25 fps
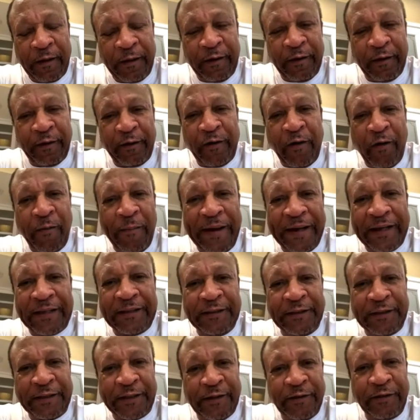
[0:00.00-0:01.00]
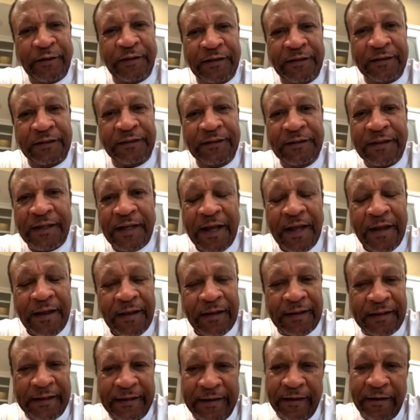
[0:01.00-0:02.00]
You know, don't make excuses.
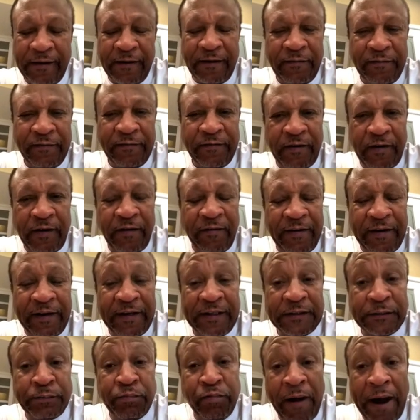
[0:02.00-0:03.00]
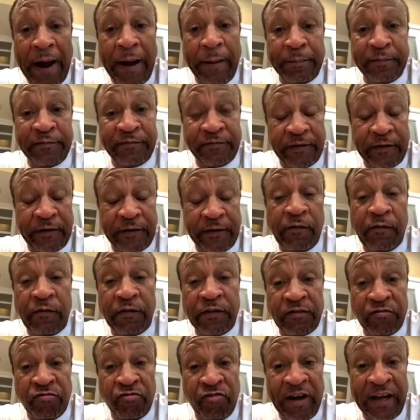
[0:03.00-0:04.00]
Give Fury his props. Fury
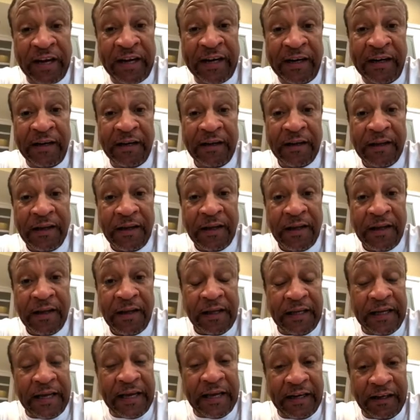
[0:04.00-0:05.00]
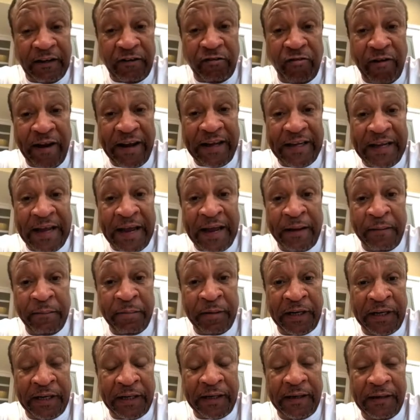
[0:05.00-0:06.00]
was ready. He had a great
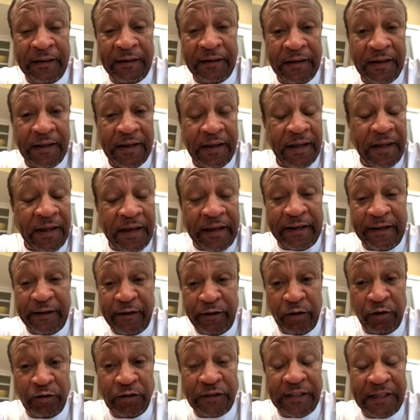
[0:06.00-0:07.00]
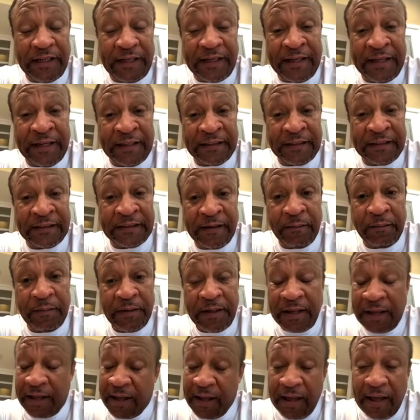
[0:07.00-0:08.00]
game plan, and he used it against
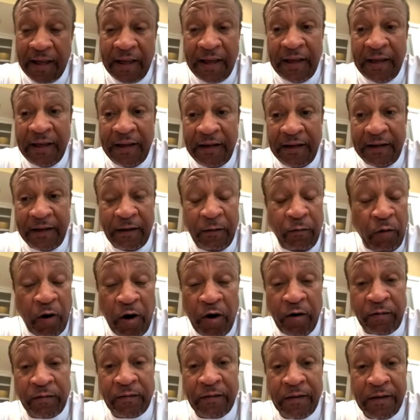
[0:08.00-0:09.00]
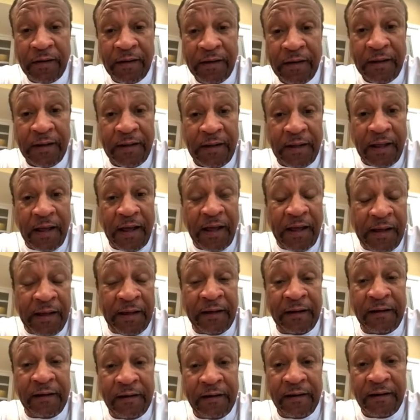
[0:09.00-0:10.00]
him, and it worked.
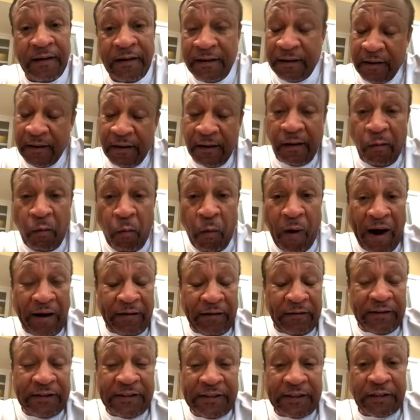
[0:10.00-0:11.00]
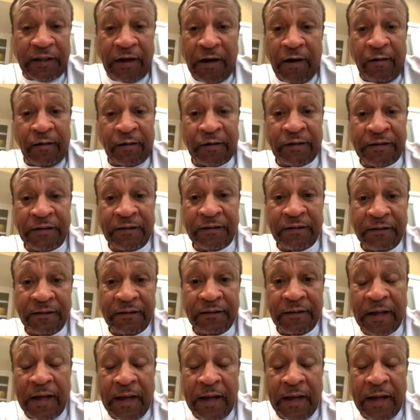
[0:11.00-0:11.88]
And Wilder just lost.